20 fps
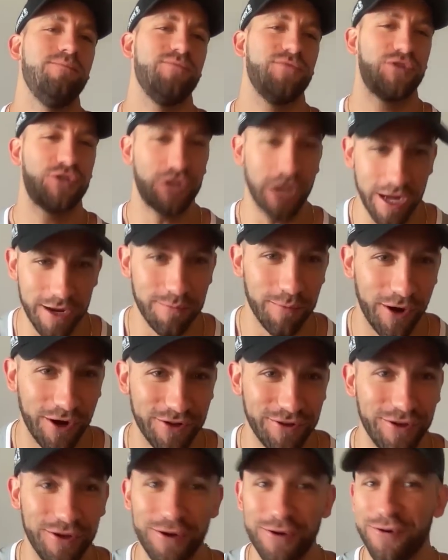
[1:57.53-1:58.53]
shame
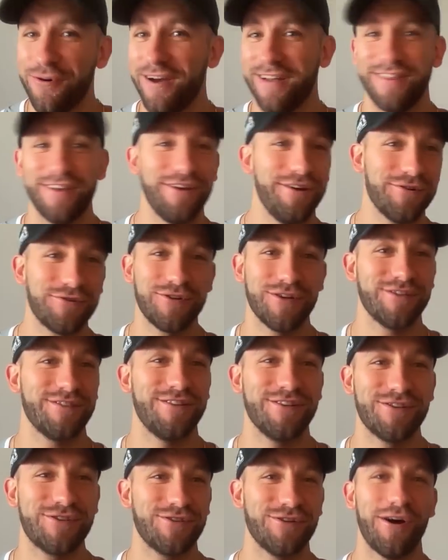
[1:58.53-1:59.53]
on you. I think you're just
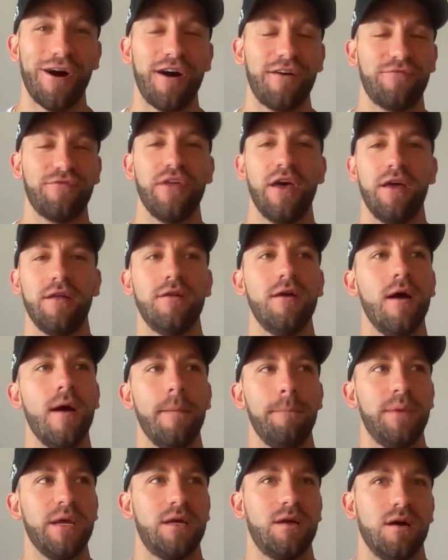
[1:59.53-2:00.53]
as soft then
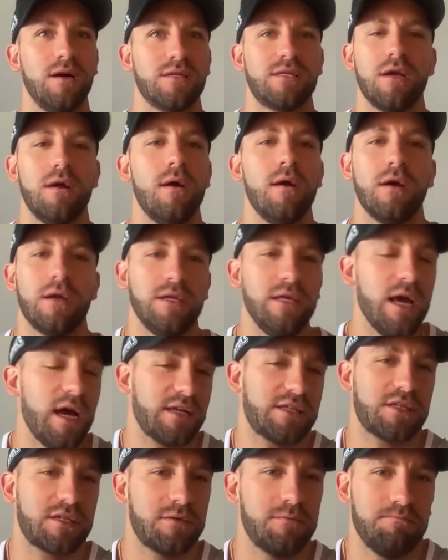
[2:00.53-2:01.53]
because,
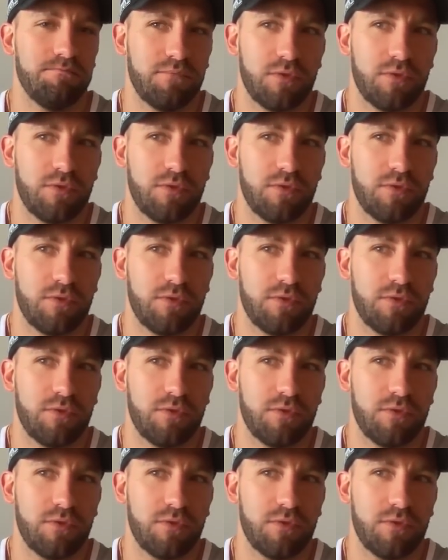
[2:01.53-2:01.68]
yes,